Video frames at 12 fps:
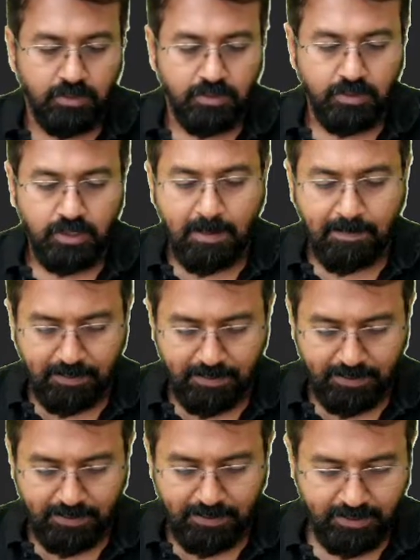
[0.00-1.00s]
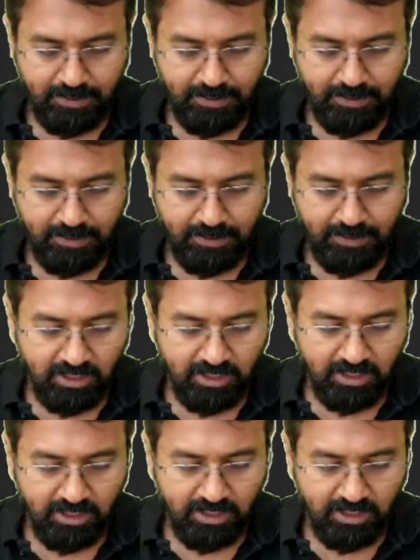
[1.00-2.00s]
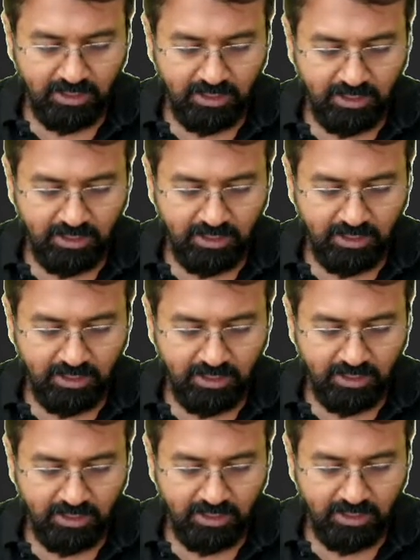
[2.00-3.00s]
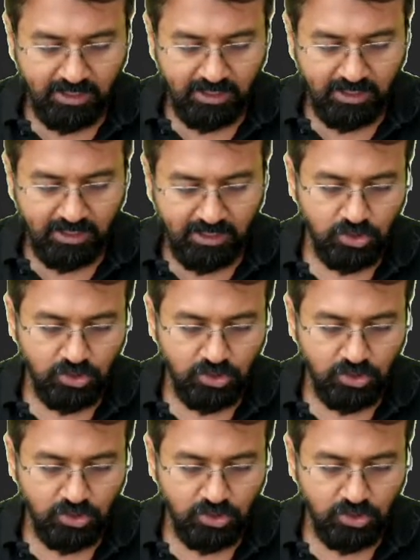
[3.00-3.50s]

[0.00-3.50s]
Yep. So it will take 10 more minutes for us